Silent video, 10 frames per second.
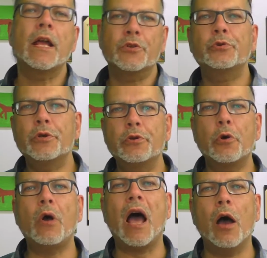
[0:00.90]
Do you
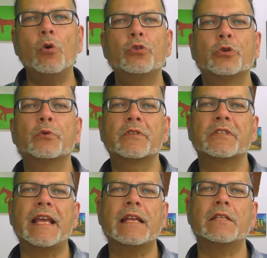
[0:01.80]
know how to
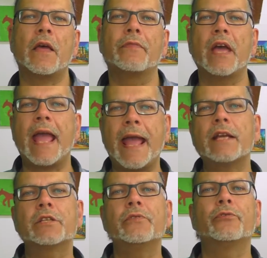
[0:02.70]
set the
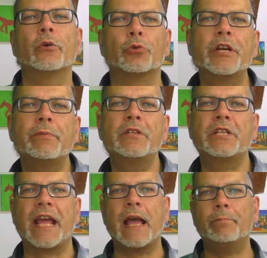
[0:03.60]
active ribbon
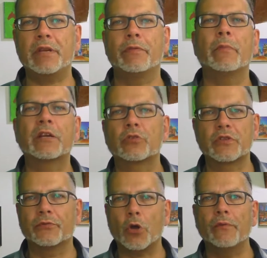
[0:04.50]
tab in the
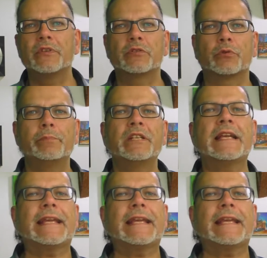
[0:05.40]
Microsoft Office ribbon